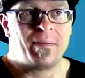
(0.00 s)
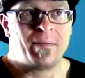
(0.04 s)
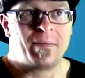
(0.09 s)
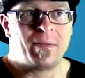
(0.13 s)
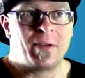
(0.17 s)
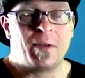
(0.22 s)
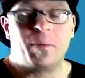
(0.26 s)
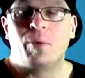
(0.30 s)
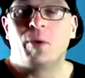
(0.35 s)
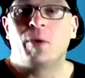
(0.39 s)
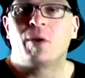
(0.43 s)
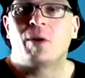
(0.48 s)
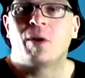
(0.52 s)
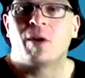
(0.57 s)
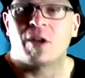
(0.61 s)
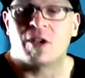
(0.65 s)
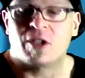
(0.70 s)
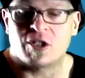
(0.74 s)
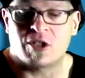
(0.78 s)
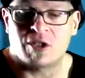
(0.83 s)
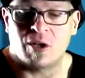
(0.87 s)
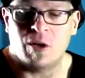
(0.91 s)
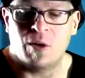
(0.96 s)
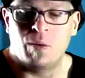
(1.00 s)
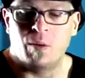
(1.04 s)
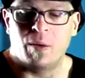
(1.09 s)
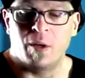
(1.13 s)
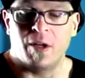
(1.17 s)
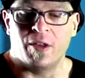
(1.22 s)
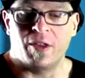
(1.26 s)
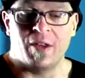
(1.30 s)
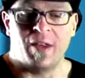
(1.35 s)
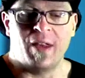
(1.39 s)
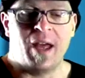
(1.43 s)
to put on a show
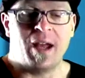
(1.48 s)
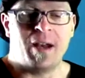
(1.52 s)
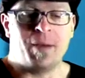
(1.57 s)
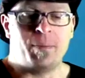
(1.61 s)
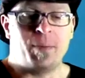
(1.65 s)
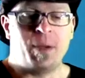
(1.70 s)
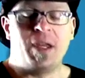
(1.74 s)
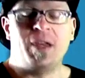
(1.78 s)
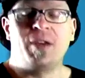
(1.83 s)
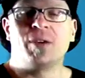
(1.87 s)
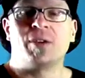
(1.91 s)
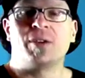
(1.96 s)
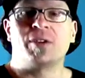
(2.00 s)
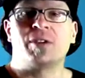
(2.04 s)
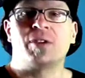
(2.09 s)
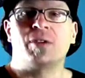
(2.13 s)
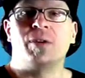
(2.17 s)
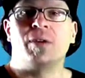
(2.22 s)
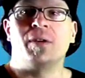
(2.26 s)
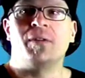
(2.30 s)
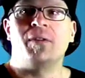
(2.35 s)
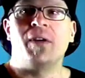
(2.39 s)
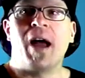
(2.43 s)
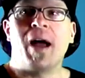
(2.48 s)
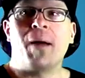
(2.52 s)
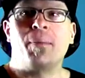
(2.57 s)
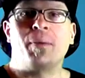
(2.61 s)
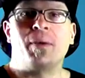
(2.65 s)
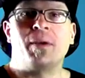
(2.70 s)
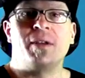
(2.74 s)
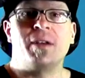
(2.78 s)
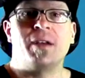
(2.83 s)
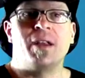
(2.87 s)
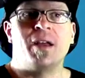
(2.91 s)
with, and that appeals to a
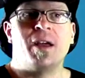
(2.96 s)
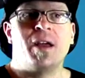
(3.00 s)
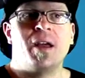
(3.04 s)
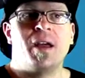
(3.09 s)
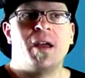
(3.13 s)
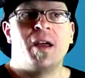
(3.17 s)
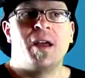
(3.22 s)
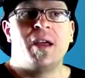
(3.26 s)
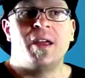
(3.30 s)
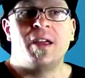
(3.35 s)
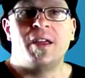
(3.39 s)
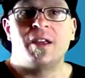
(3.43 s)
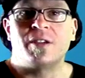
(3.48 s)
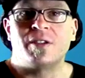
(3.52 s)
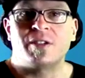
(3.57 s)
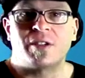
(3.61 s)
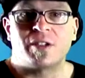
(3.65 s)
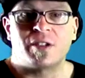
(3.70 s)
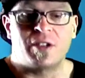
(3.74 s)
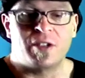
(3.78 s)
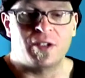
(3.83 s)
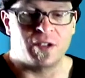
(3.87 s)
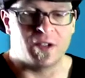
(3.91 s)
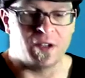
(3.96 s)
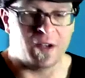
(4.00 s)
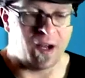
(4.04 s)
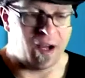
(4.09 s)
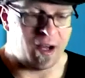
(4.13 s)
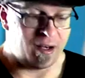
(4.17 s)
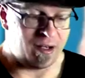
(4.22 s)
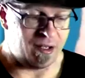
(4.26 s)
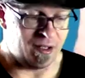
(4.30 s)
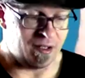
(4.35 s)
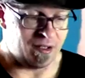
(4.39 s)
vapid, insecure
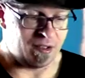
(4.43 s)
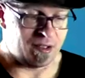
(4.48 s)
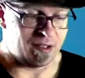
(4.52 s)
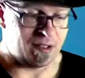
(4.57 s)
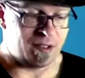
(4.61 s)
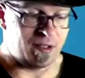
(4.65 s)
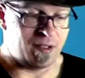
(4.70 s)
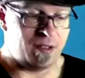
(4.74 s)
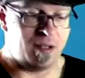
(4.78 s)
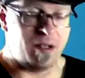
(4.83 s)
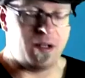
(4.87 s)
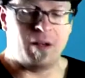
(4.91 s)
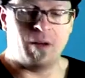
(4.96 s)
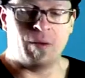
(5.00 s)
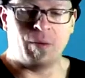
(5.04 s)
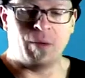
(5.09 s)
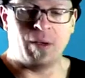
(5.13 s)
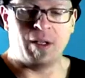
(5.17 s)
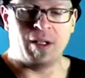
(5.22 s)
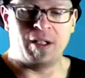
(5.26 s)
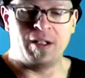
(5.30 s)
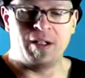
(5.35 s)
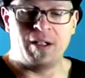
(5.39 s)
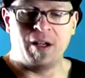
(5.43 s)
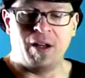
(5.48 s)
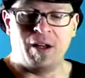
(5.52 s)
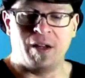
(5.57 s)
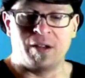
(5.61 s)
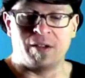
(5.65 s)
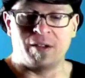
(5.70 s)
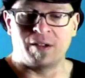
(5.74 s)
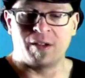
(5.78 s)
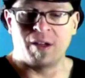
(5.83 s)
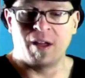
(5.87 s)
audience, and it really
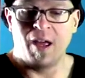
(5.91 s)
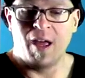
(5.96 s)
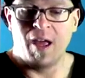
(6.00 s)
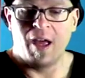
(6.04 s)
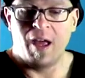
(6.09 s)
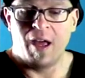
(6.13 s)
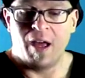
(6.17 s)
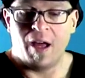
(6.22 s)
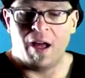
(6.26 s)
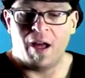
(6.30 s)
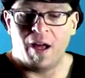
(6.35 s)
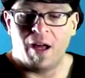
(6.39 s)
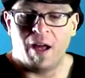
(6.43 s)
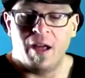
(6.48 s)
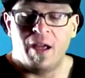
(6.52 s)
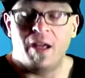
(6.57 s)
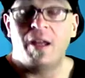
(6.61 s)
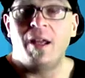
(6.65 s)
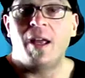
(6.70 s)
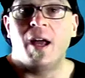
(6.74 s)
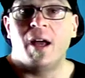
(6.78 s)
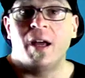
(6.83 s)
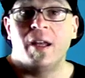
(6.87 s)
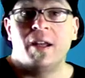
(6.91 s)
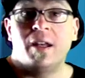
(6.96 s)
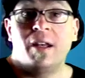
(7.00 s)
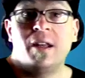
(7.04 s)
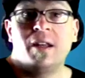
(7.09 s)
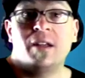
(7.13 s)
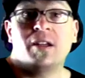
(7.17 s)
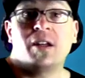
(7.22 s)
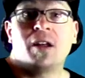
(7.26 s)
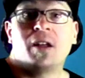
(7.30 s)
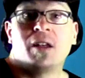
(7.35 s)
does. Uh, and yeah, it
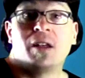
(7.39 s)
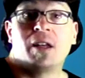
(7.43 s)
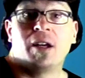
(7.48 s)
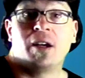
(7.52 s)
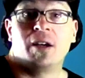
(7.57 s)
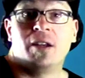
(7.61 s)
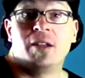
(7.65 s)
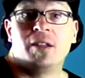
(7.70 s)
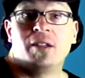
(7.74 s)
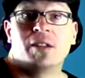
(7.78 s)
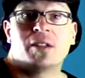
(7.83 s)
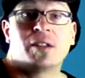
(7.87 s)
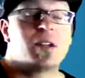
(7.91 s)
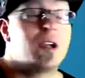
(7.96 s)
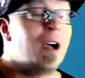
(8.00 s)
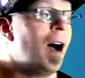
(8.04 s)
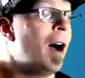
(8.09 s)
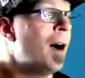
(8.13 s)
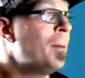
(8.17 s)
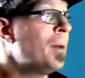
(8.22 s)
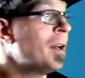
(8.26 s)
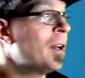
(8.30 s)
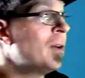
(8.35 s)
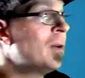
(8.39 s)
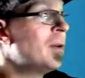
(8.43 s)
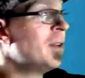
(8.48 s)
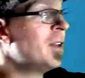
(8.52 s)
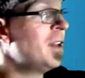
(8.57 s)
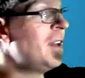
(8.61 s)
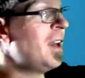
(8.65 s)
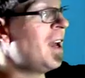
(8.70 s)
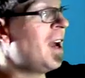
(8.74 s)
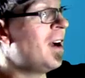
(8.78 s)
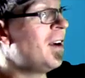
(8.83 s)
is hilarious. It's comical
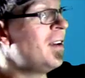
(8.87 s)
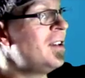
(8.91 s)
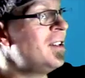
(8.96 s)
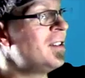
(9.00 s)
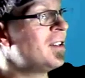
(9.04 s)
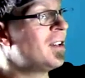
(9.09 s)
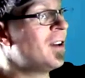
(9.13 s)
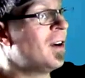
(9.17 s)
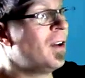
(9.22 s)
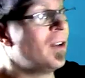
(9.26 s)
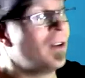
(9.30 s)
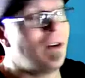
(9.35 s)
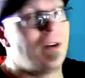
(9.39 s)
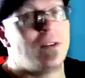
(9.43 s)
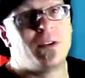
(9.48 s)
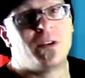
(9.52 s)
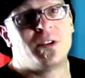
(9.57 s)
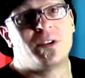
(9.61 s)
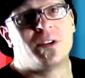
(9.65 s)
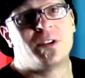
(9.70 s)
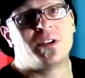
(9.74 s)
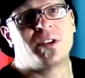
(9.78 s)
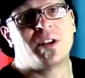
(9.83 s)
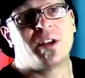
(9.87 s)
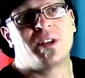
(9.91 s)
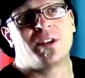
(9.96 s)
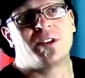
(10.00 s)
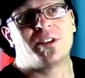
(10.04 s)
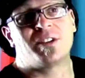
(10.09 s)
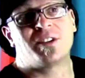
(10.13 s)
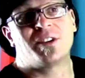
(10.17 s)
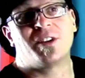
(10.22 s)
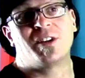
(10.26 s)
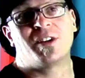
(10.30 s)
that now he's gone over to
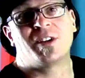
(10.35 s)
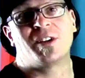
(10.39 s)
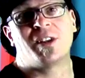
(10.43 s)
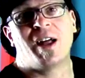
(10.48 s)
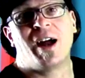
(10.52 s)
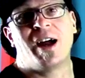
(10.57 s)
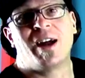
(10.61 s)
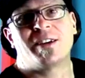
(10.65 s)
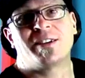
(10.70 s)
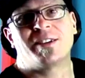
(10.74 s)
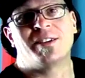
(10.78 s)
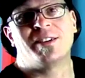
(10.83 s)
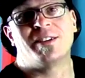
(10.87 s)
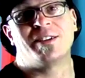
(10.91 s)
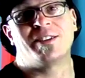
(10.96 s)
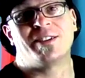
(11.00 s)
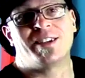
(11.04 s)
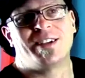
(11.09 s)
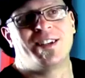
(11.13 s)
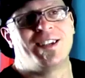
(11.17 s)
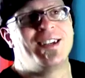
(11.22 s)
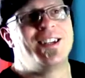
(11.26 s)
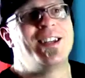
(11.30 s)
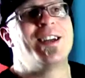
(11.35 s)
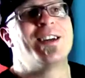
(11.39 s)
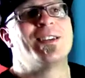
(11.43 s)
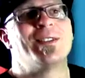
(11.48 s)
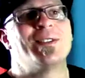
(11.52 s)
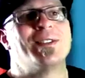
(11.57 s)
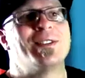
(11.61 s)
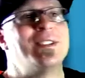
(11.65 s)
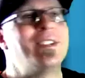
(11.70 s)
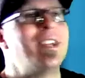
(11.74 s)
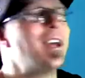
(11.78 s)
selling sunglasses, and then he has
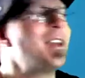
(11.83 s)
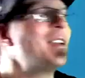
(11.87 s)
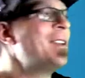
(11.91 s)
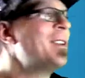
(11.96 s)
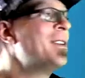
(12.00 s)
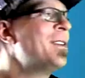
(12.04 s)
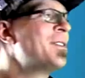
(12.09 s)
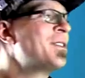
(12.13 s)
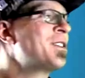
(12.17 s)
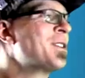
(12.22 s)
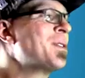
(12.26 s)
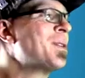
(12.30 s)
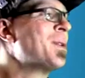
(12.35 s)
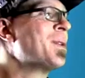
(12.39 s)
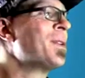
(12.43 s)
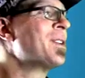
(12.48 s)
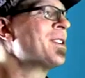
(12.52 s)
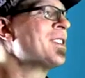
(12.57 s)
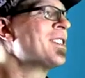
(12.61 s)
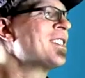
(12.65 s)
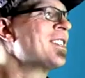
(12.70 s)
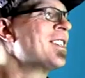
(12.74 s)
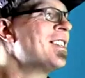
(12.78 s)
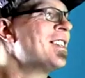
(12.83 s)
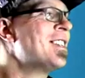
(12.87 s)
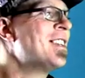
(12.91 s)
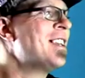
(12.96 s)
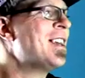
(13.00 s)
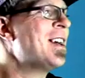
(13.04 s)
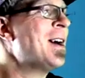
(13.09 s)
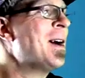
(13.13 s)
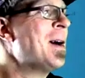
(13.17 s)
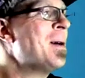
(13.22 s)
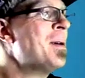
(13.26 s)
those deadlift shorts. And
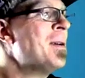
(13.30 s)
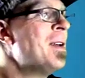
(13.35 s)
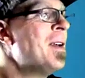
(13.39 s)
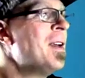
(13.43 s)
uh,